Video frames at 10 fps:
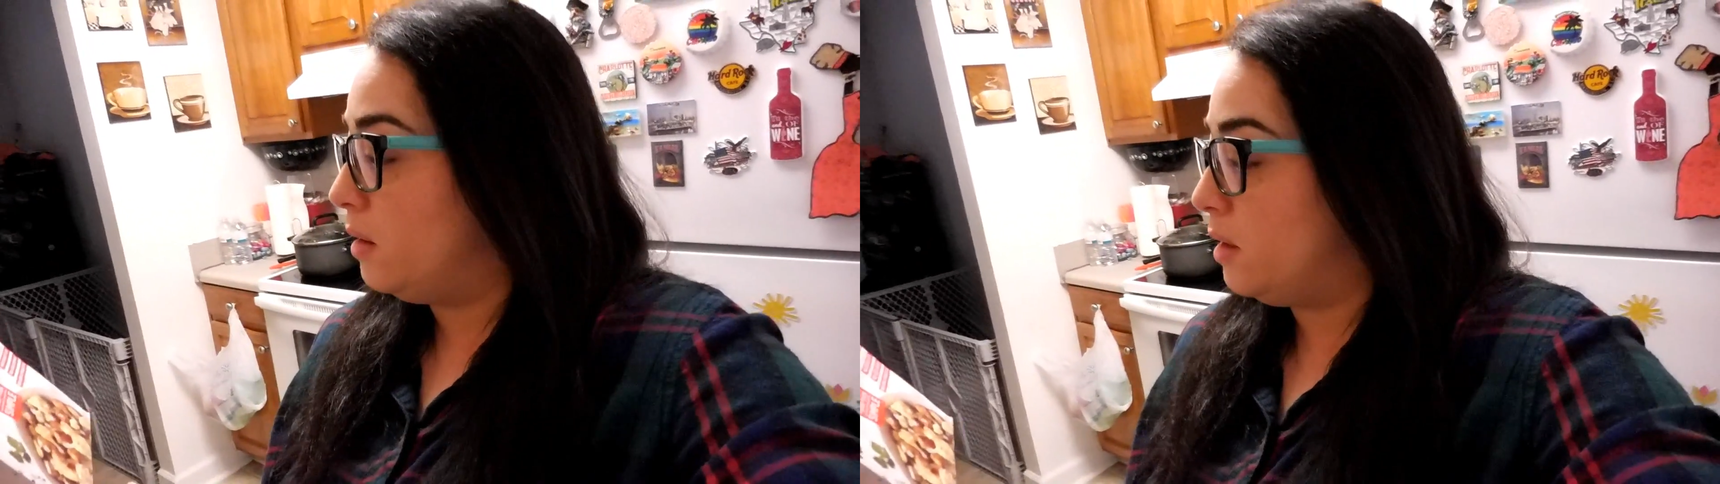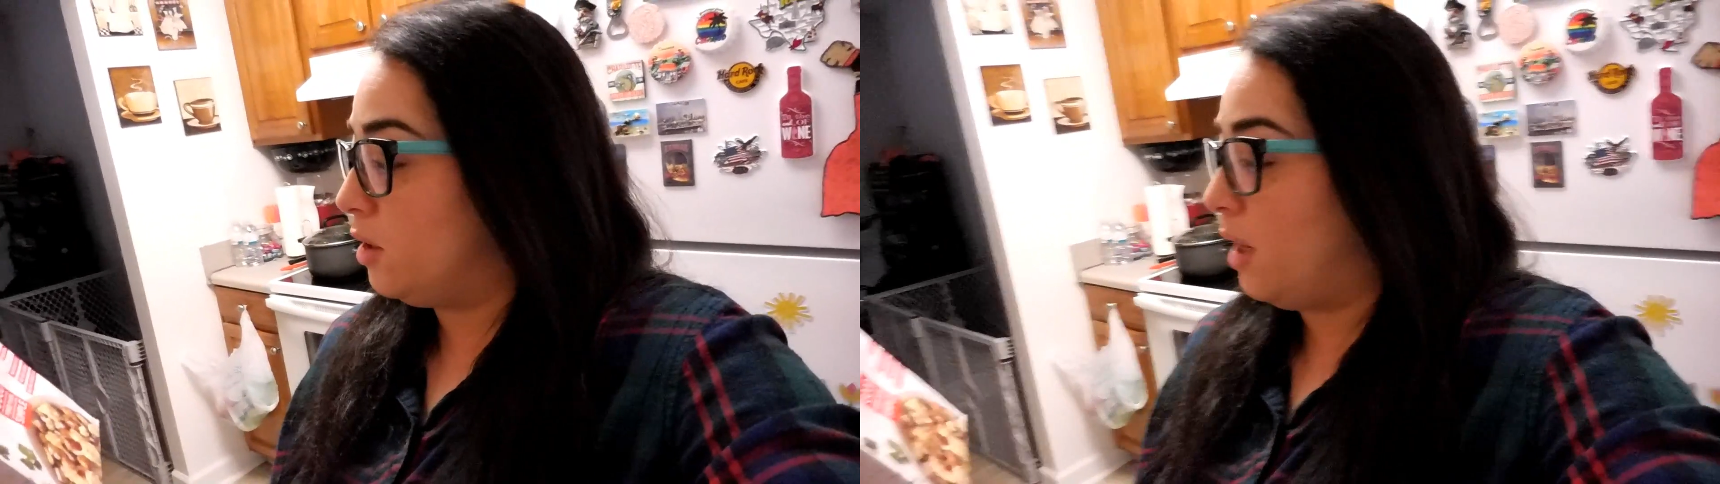
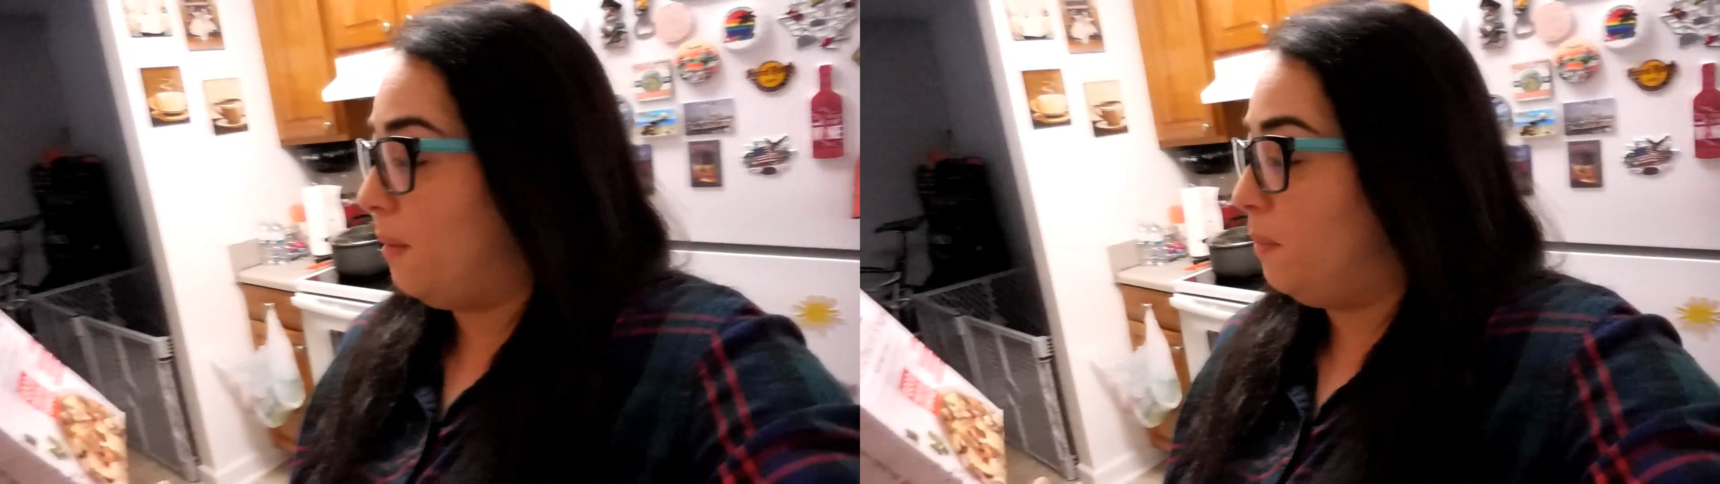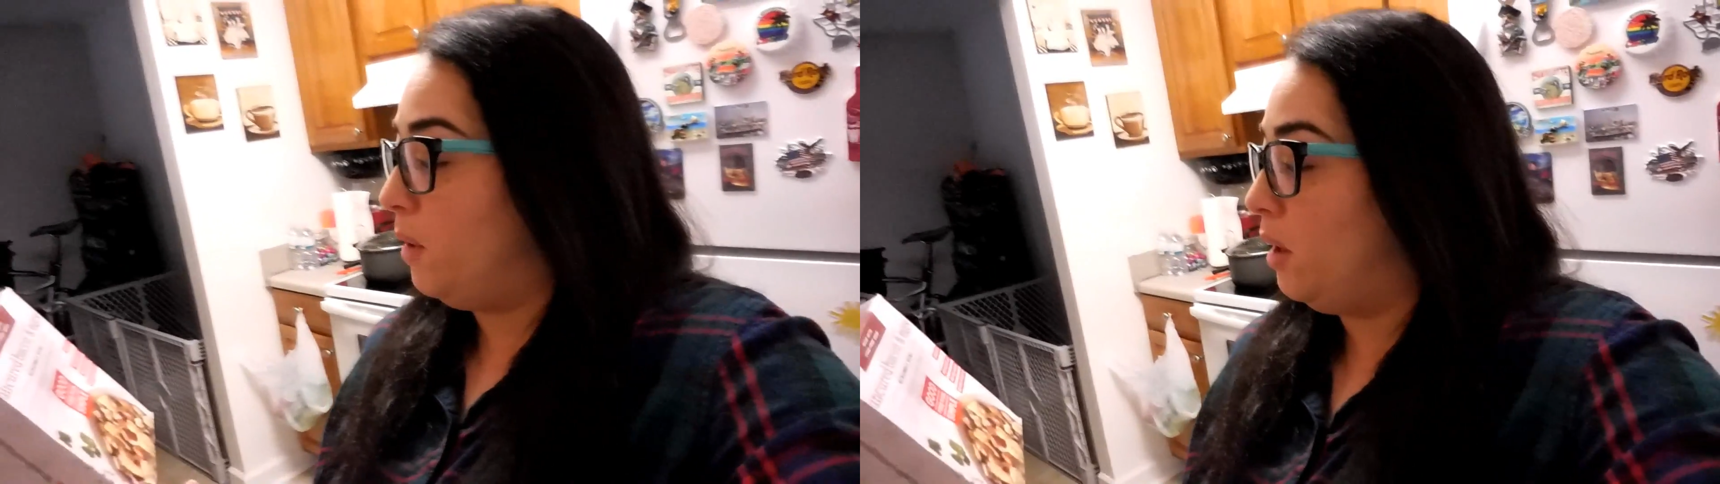
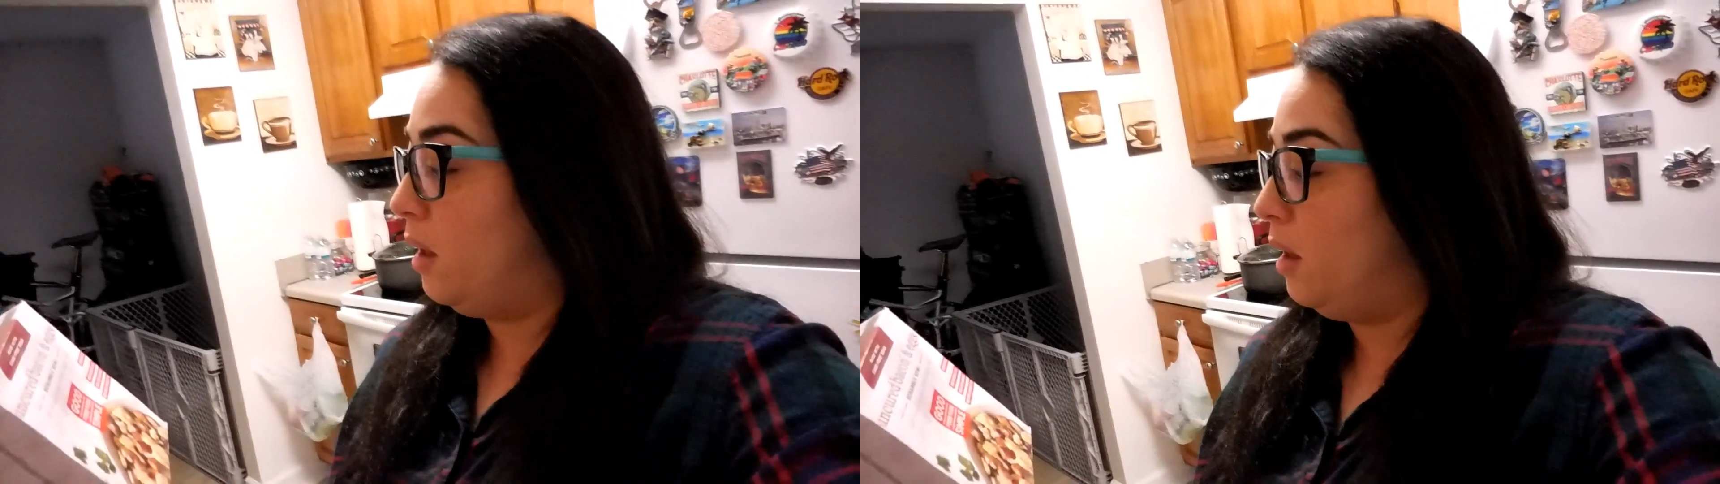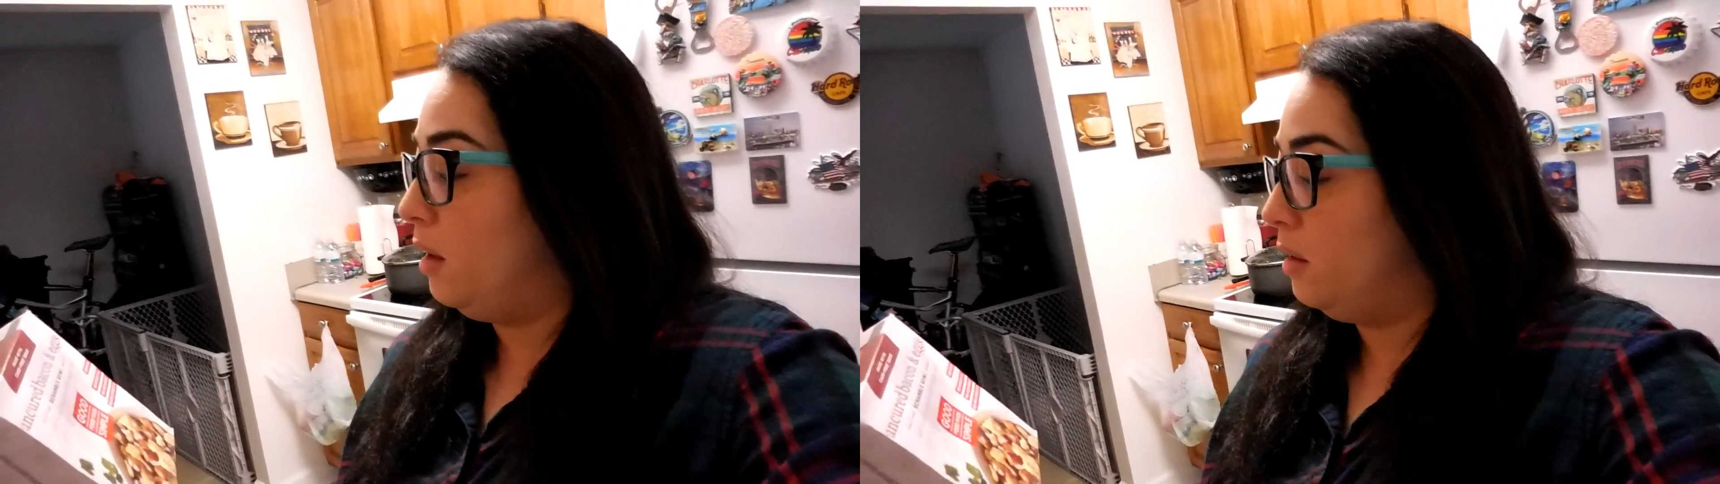
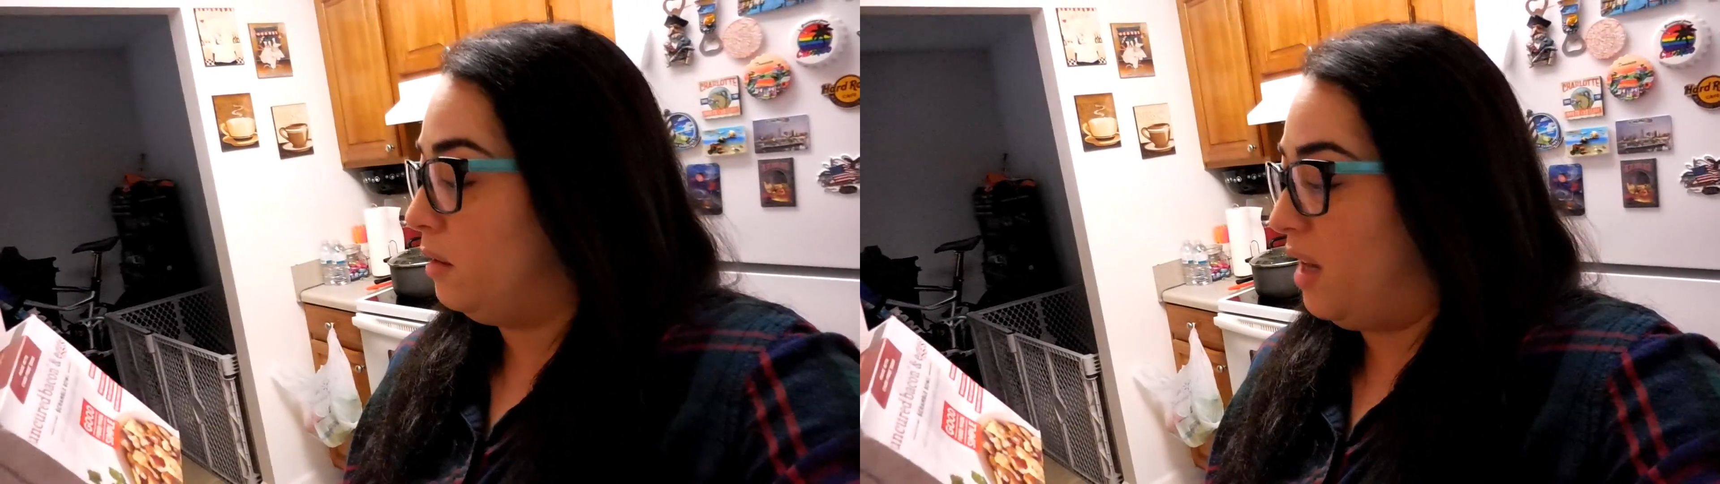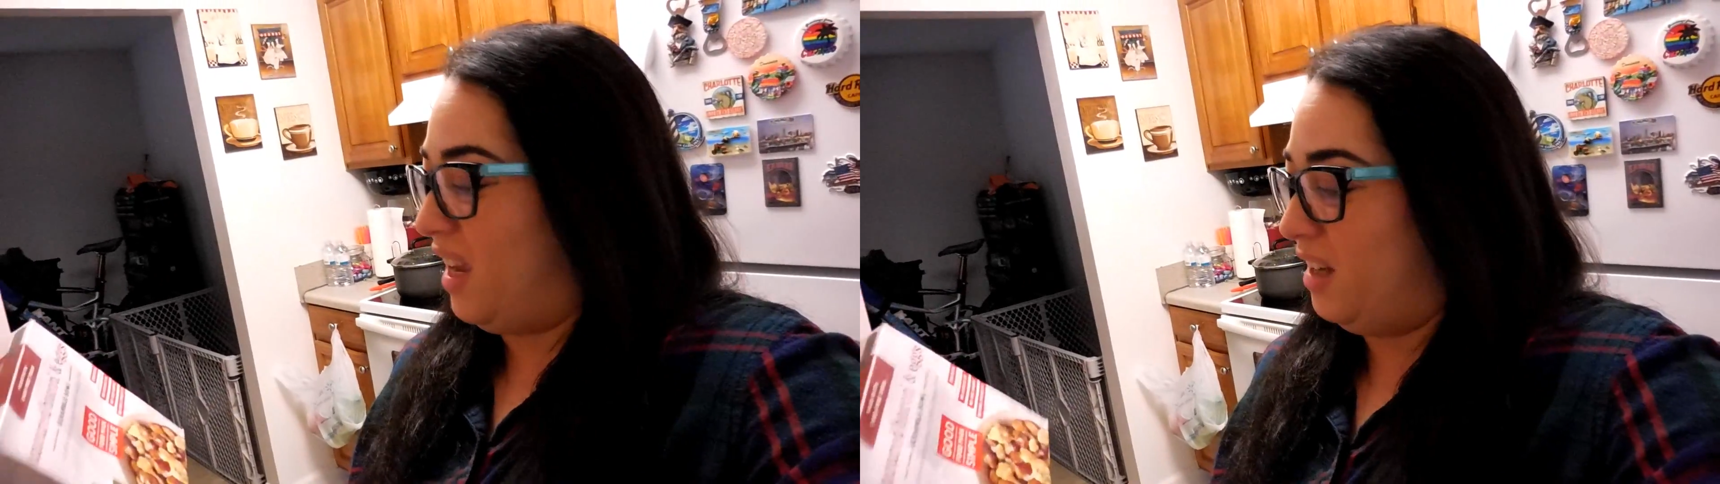scramble
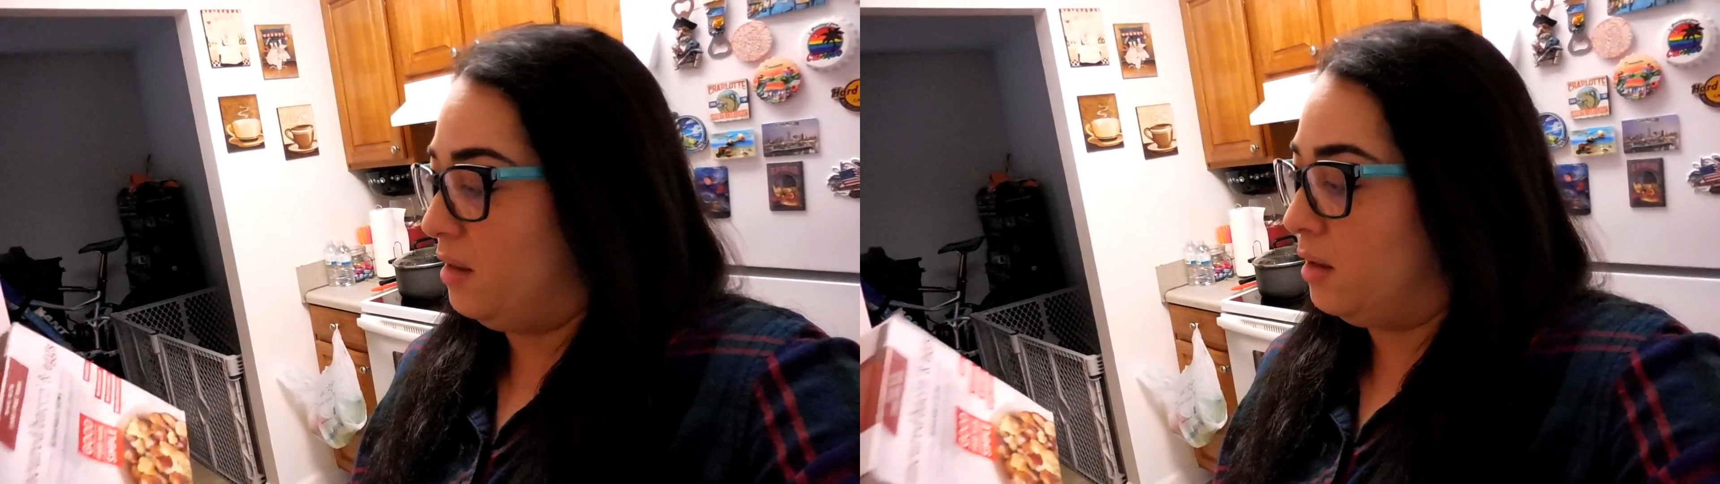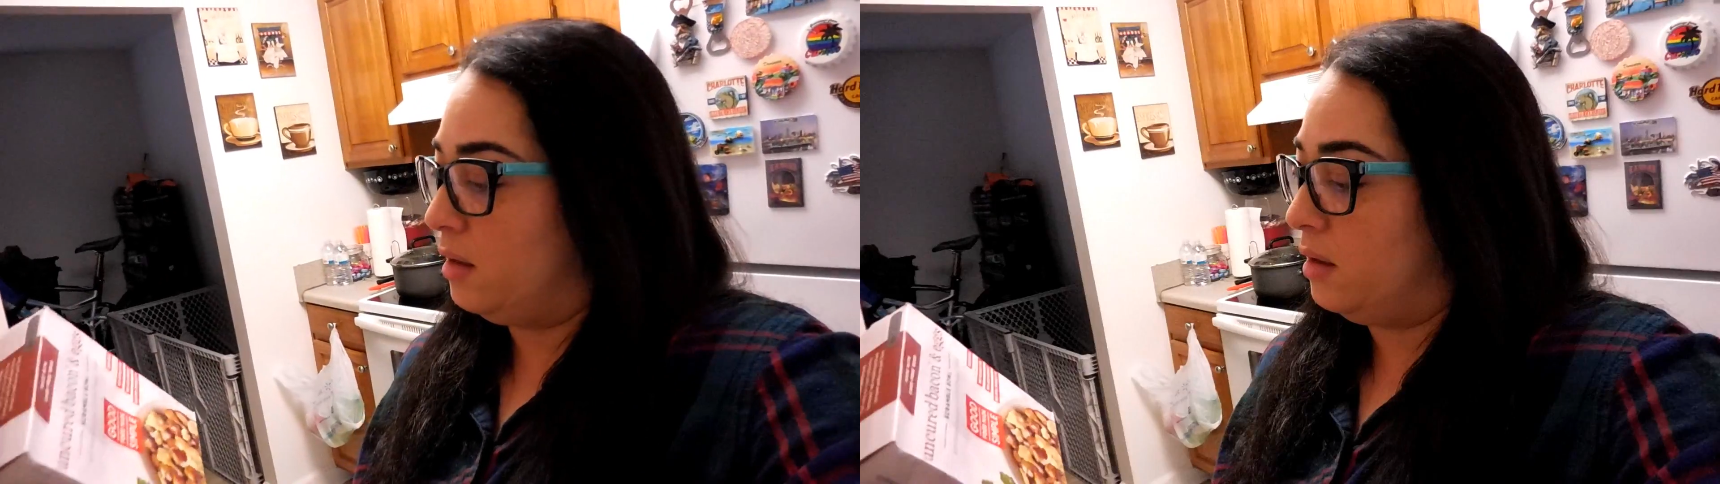
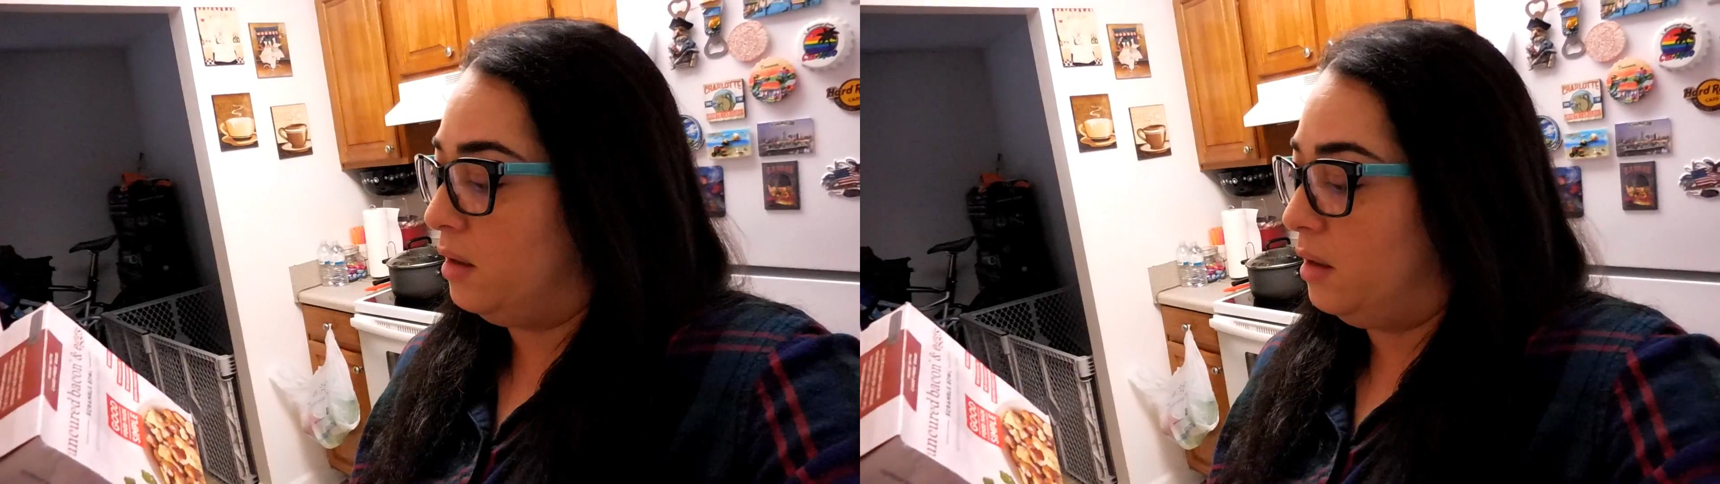eggs,